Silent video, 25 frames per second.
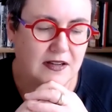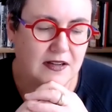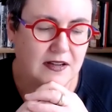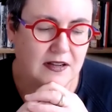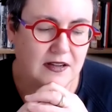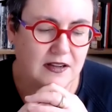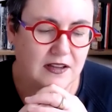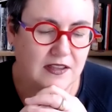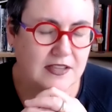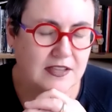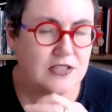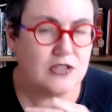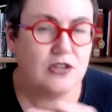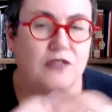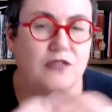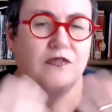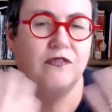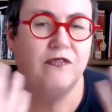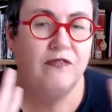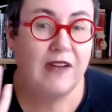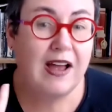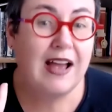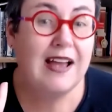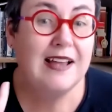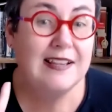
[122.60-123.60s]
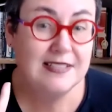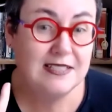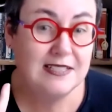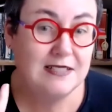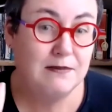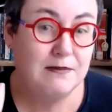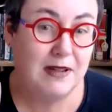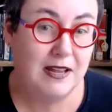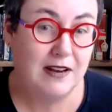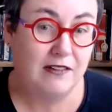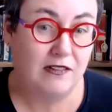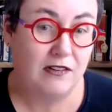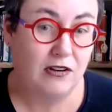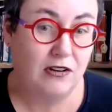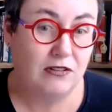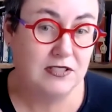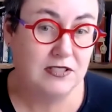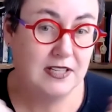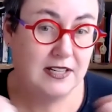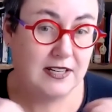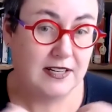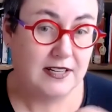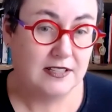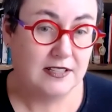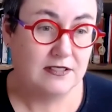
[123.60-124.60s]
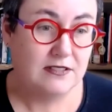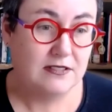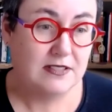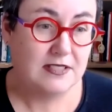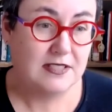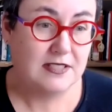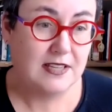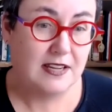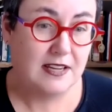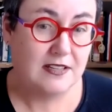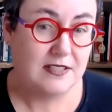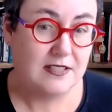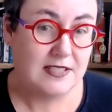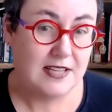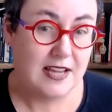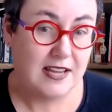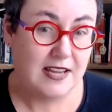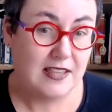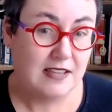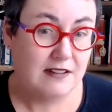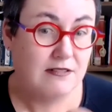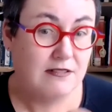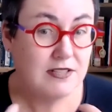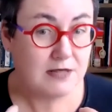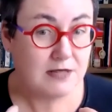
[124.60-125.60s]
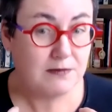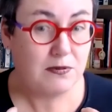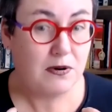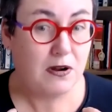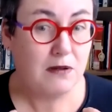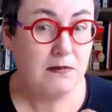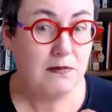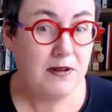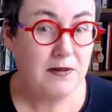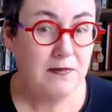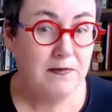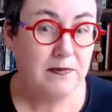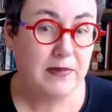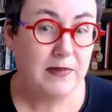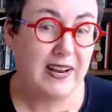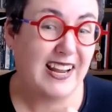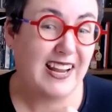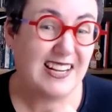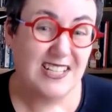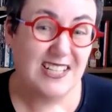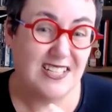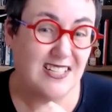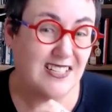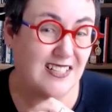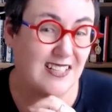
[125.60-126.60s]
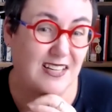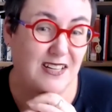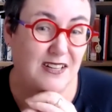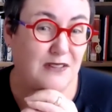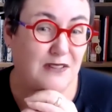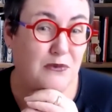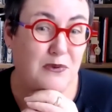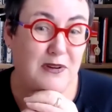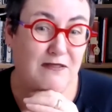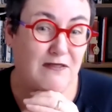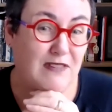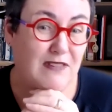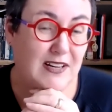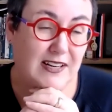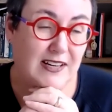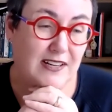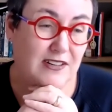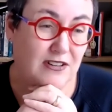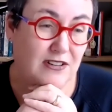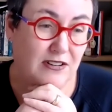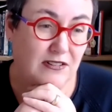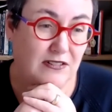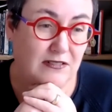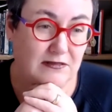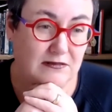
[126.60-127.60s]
There's a vast amount of content, as you said, saying there is a problem, but actually we really don't